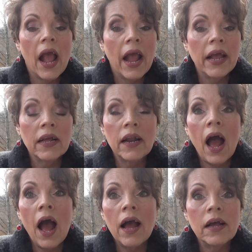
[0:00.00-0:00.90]
And
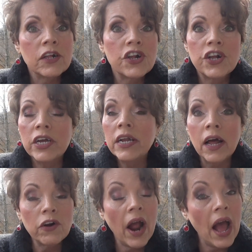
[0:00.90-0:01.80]
she
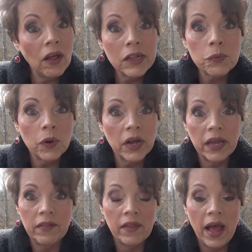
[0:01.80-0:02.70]
done her housework
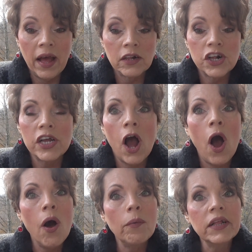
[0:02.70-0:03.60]
in that. She
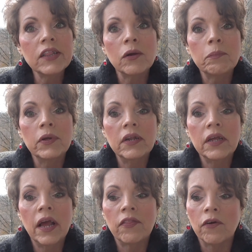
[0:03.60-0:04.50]
always looked put
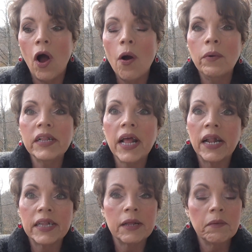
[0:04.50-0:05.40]
together, always
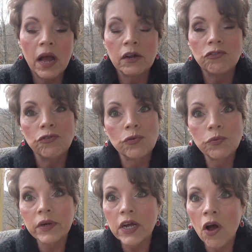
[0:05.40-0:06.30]
had some kind of
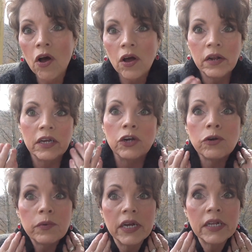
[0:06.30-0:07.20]
jewelry on,
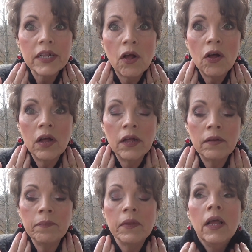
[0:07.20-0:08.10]
earrings on,